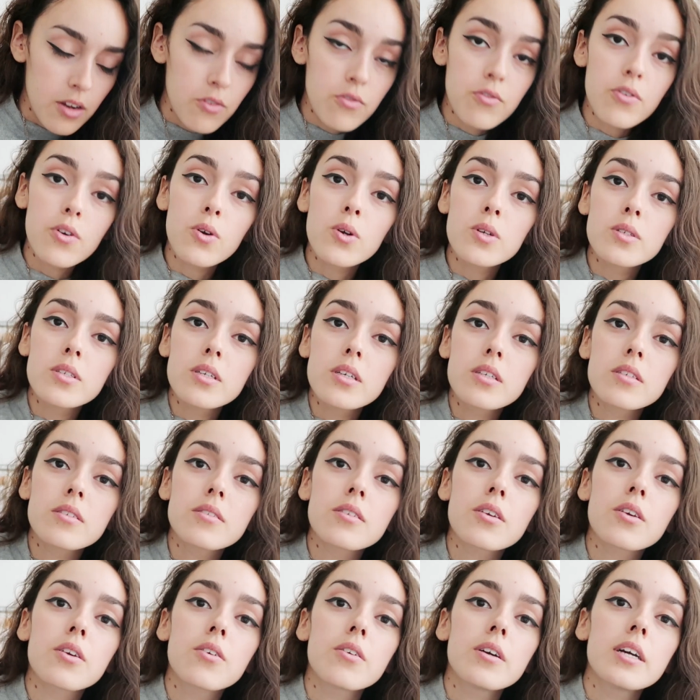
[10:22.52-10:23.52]
And of course, use
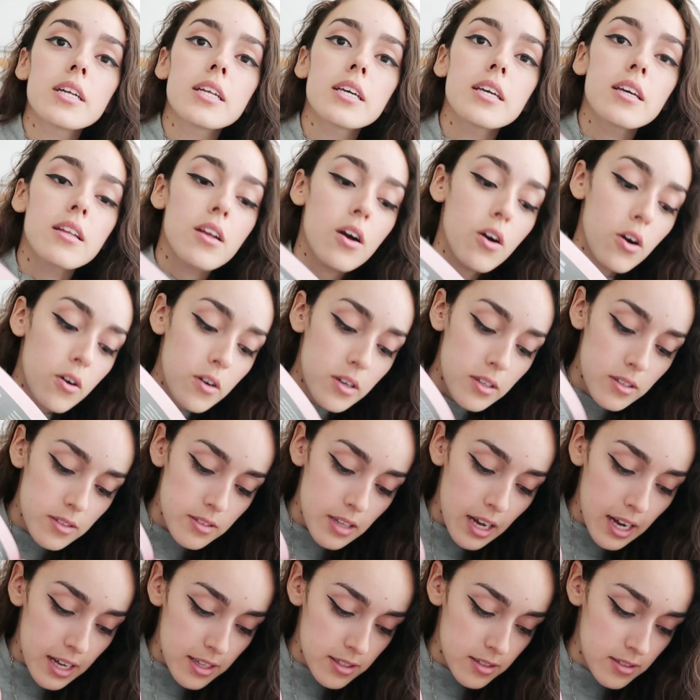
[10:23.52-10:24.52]
the credit. Always
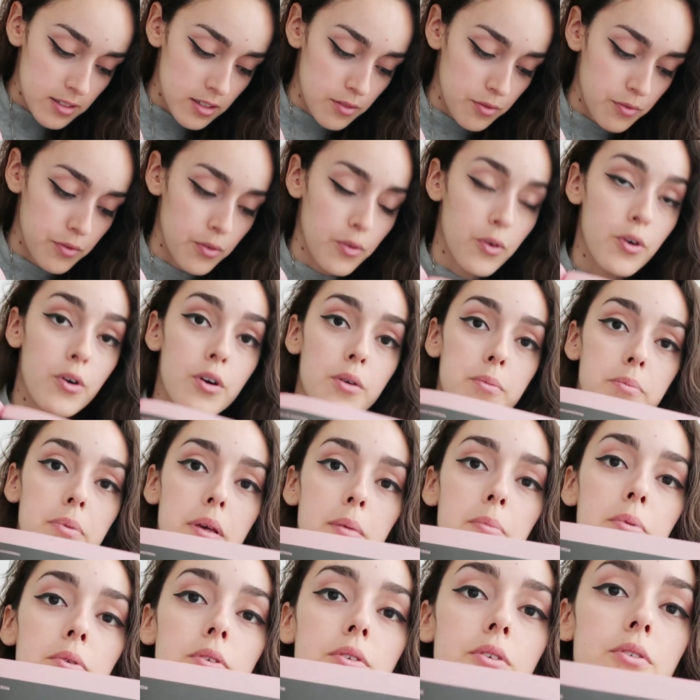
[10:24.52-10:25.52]
ask for
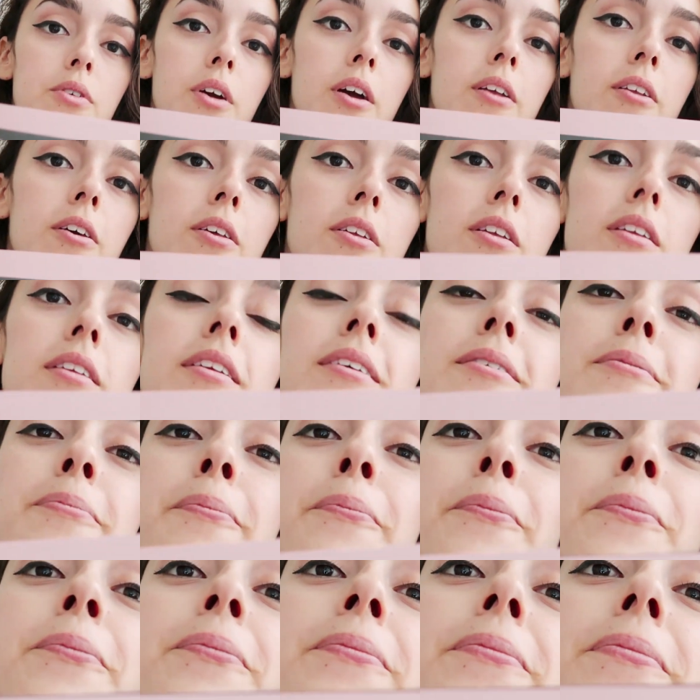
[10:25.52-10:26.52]
people to credit
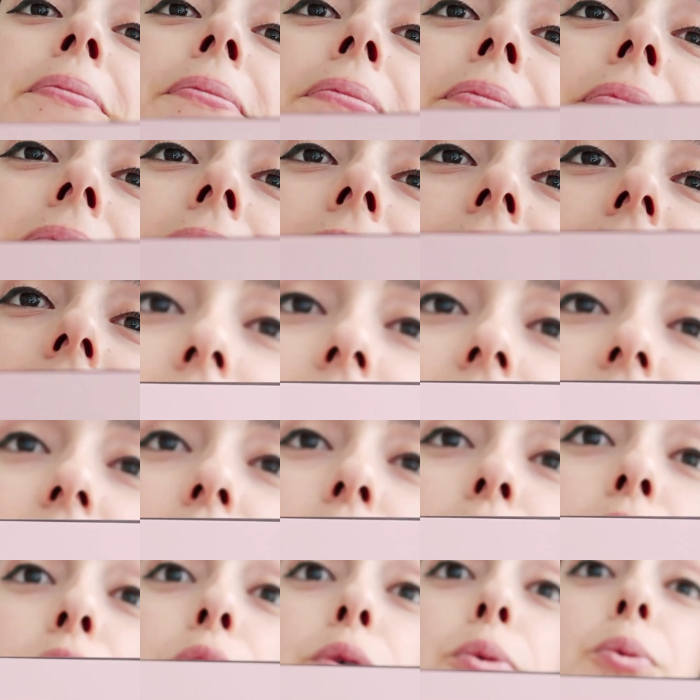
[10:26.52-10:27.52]

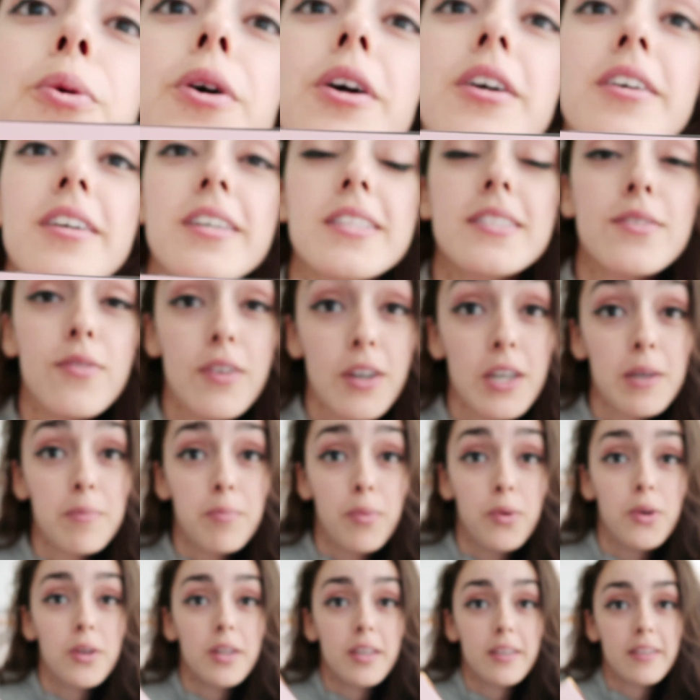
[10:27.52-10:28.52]
your work. It's very
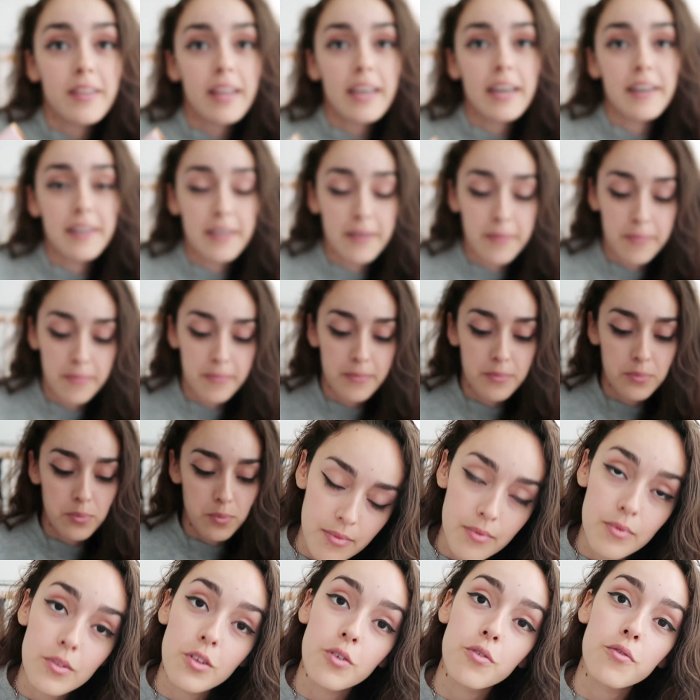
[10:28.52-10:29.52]
important.
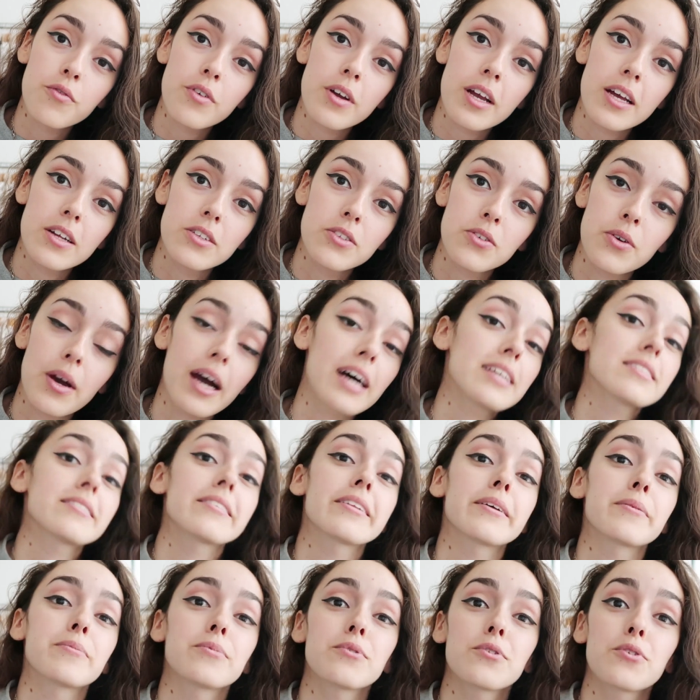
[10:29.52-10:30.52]
Don't forget to ask
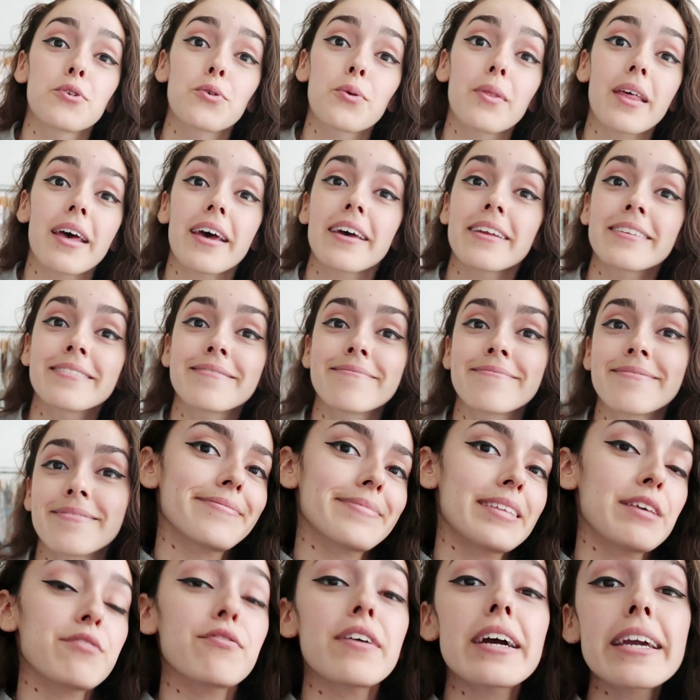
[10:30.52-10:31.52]
them to do that.
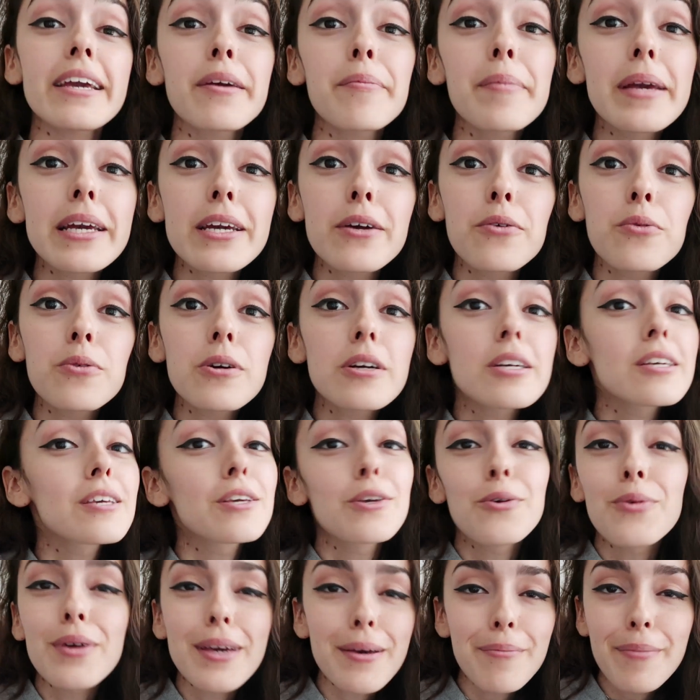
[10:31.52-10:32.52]
If I can make it work,
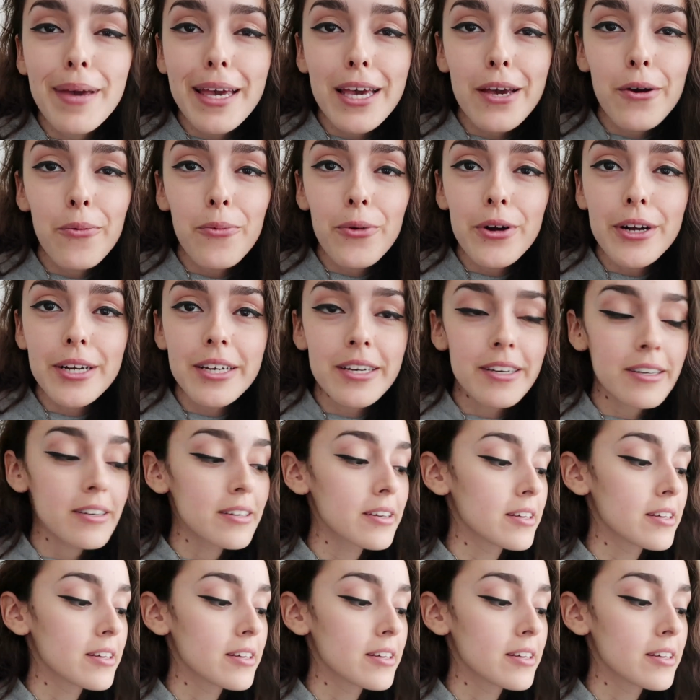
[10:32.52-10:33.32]
you can make it work.